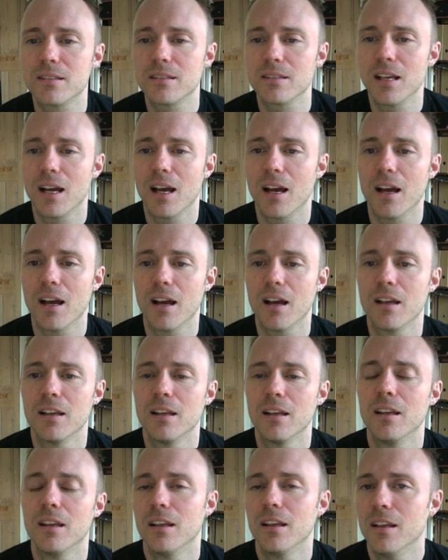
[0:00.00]
but it's
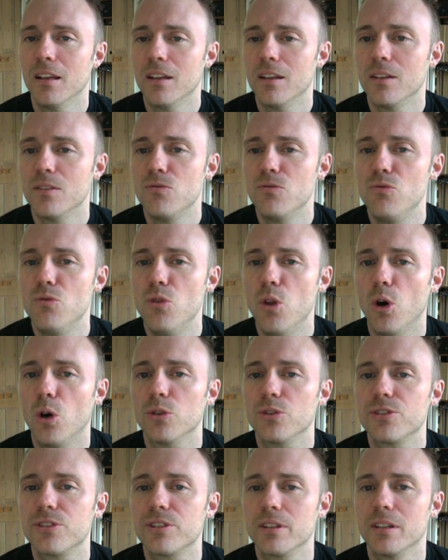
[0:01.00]

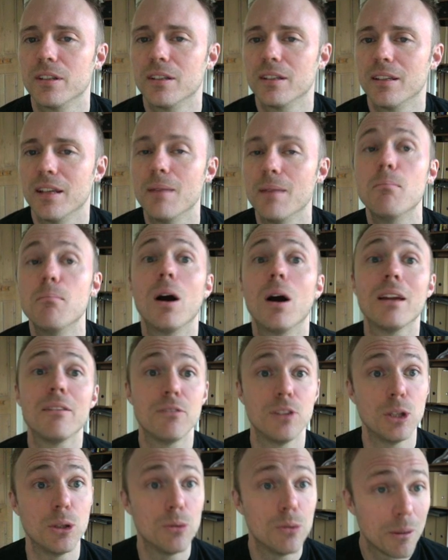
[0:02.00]
not,
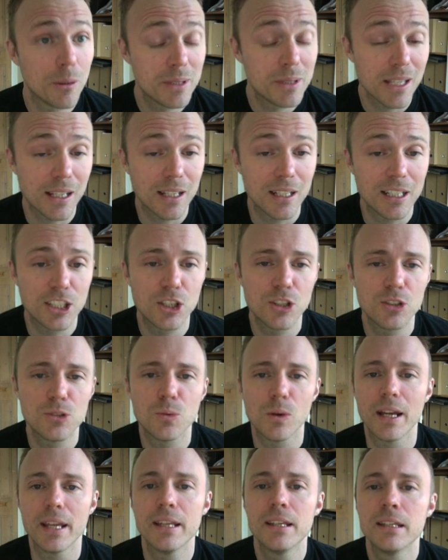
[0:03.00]
in my view, a
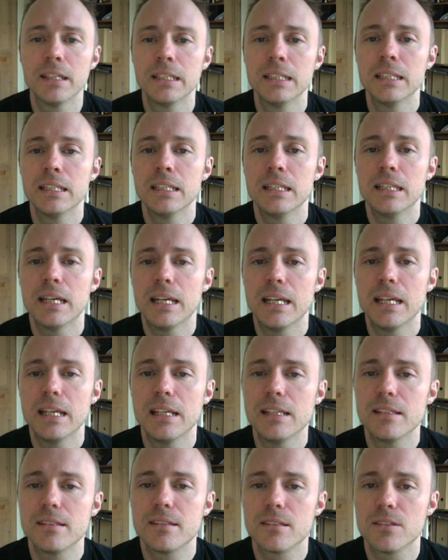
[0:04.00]
particularly good way,
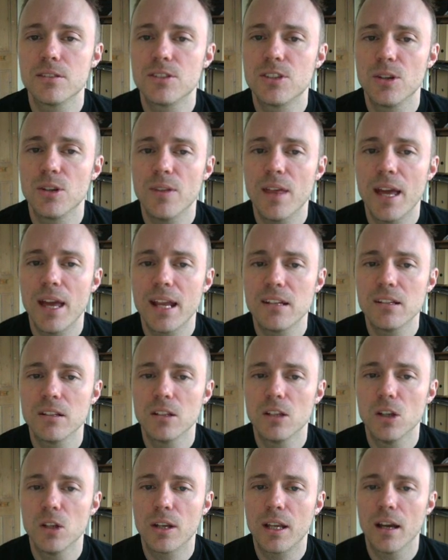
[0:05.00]
is to
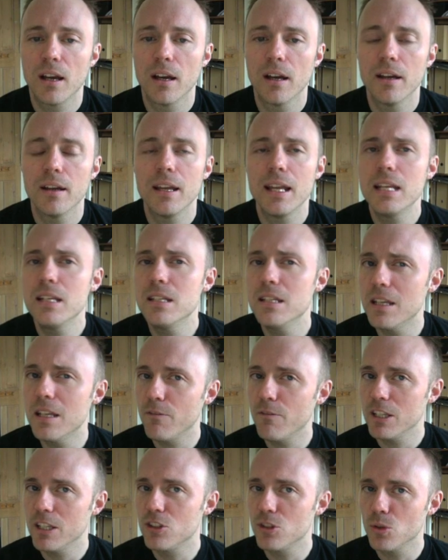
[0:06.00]
then look at
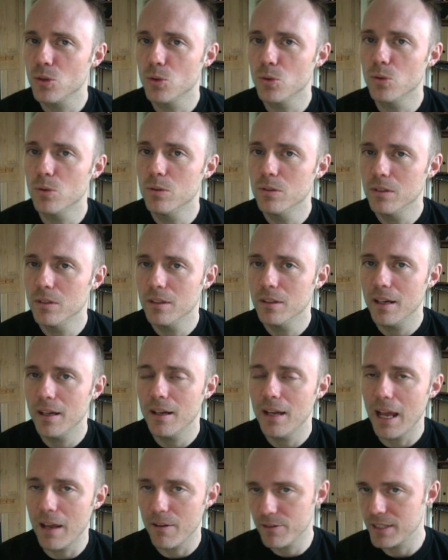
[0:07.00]

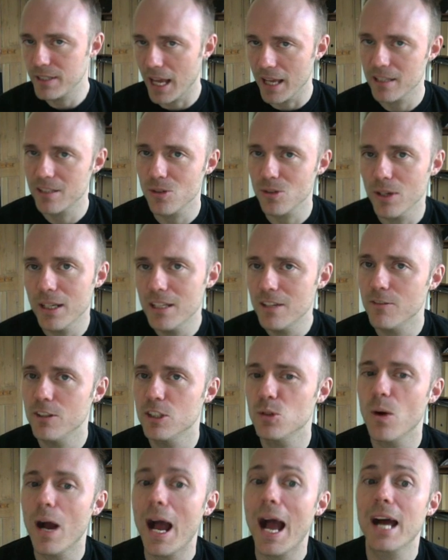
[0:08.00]
individual f-tests
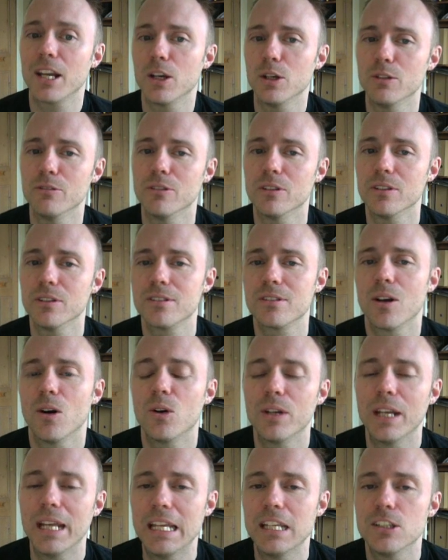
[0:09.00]
or individual
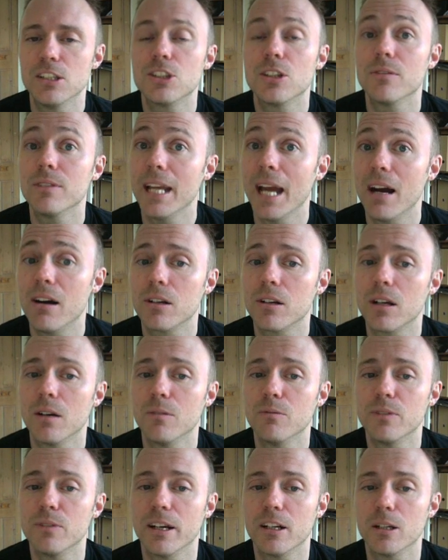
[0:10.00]
ANOVAs on each of the
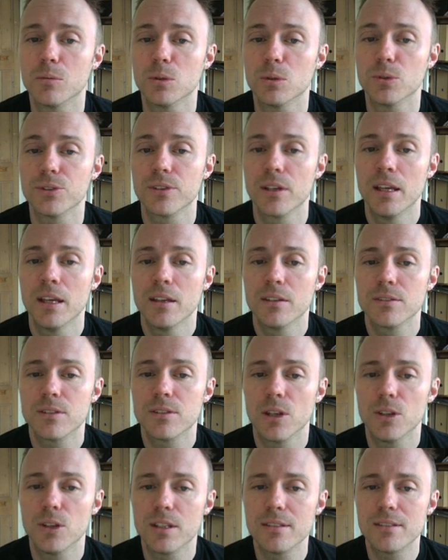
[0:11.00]
outcome variables.
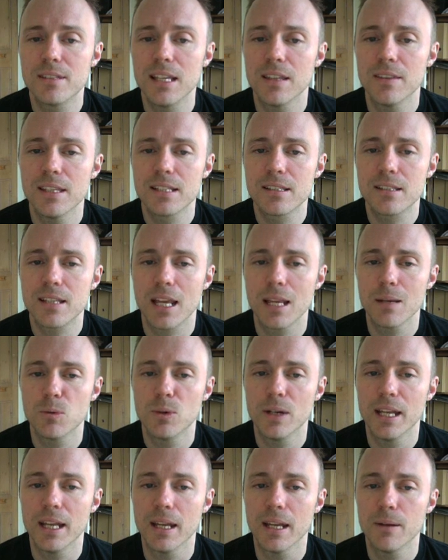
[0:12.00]
So you can see in
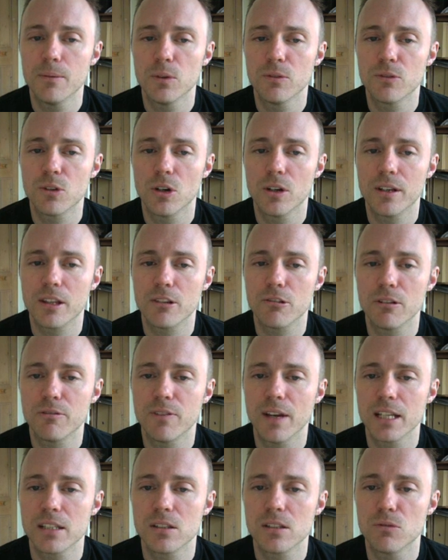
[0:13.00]
this table here, we've got
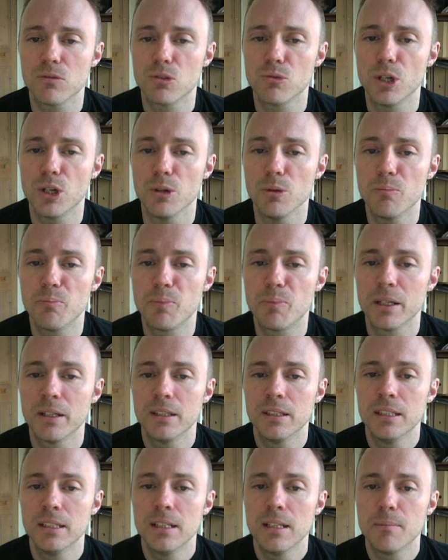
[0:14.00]
another effective
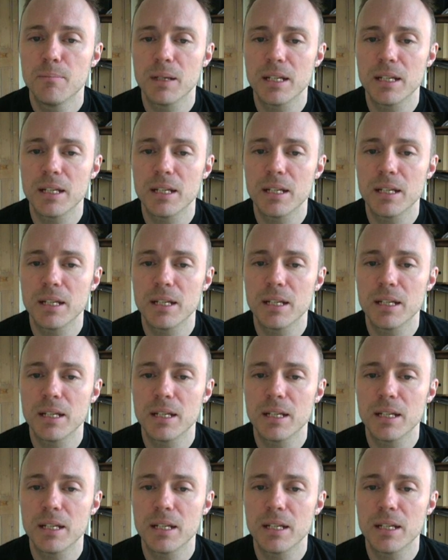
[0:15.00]
group,